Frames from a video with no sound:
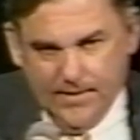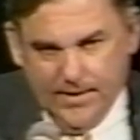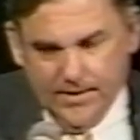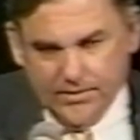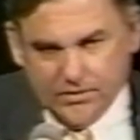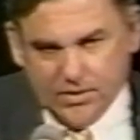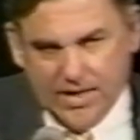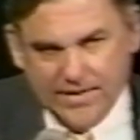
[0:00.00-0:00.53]

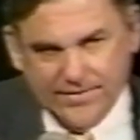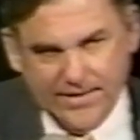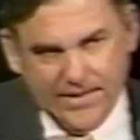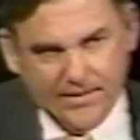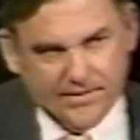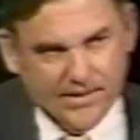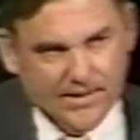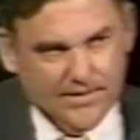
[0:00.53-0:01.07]
So I think
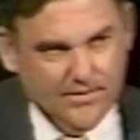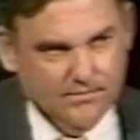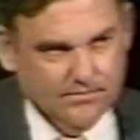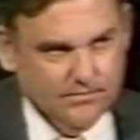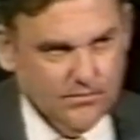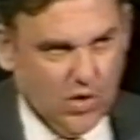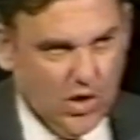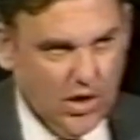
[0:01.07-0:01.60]
that
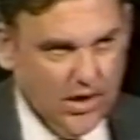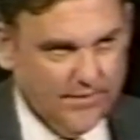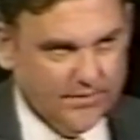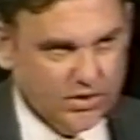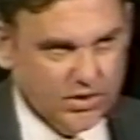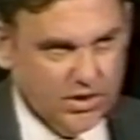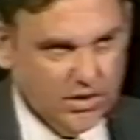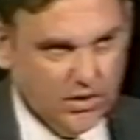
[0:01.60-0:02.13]
all of us
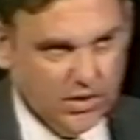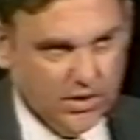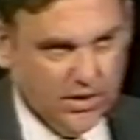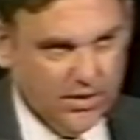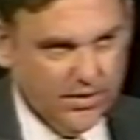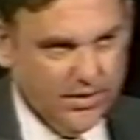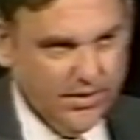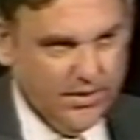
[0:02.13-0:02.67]
can
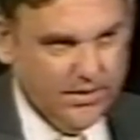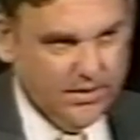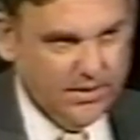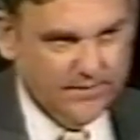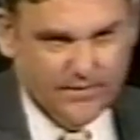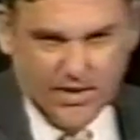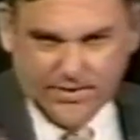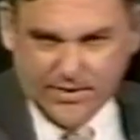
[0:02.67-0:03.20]
learn, if
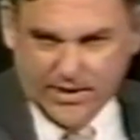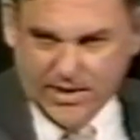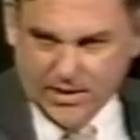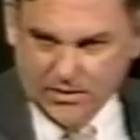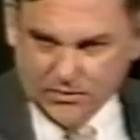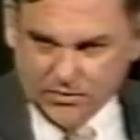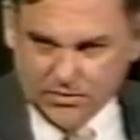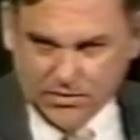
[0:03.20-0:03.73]
nothing
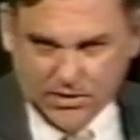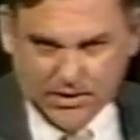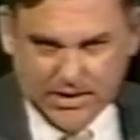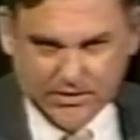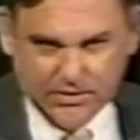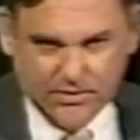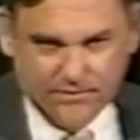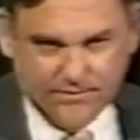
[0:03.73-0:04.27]
else, a
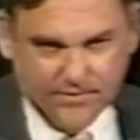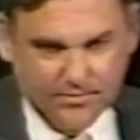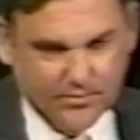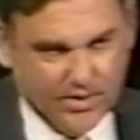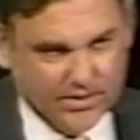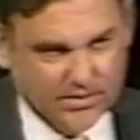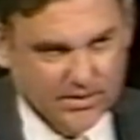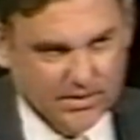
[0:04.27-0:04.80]
lesson from
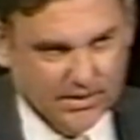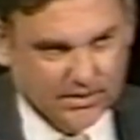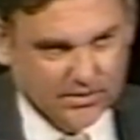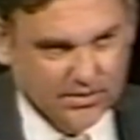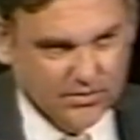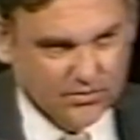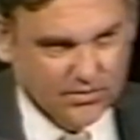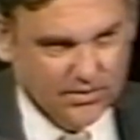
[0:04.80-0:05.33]
President
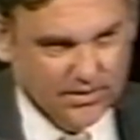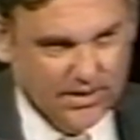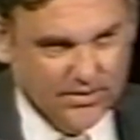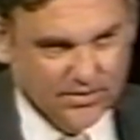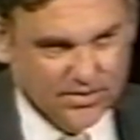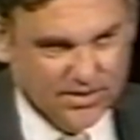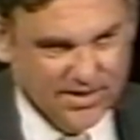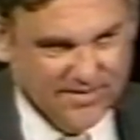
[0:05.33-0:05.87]
Nixon's
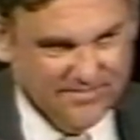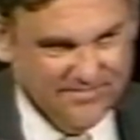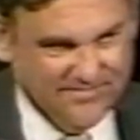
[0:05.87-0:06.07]
leadership,